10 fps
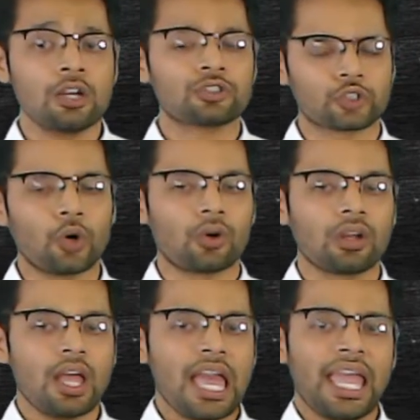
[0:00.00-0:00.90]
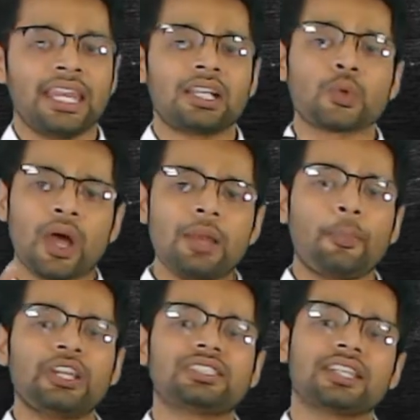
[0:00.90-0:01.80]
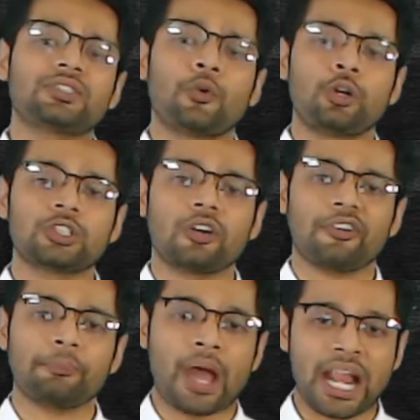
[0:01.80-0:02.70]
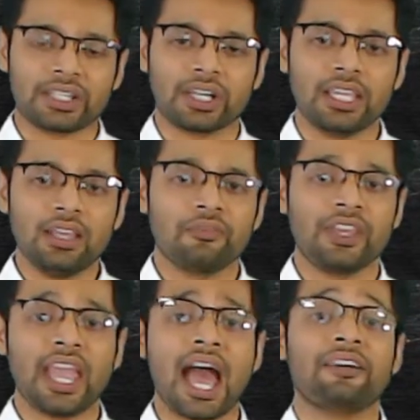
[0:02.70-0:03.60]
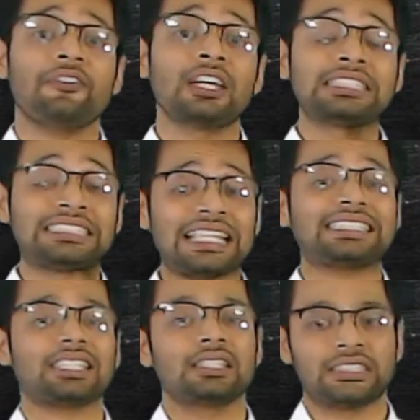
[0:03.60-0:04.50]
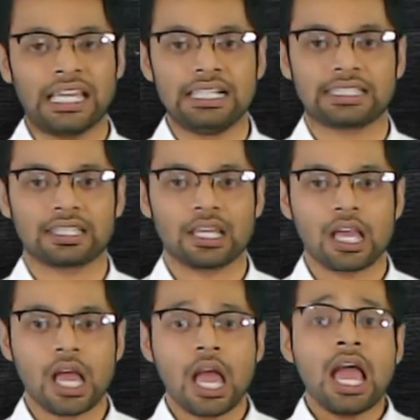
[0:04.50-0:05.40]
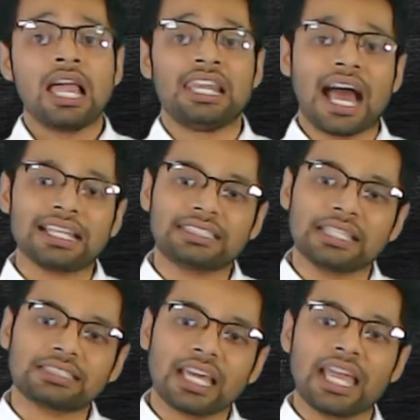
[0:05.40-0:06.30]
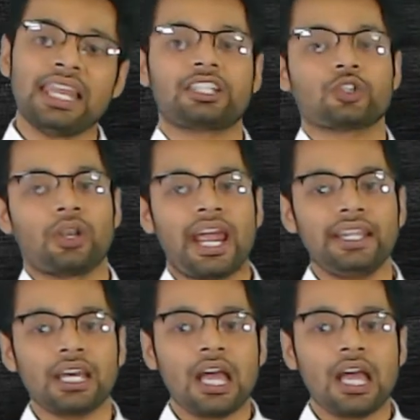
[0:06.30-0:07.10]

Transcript: So in a 12.6 volts of a battery, we have 6 cells. Last is electrolyte.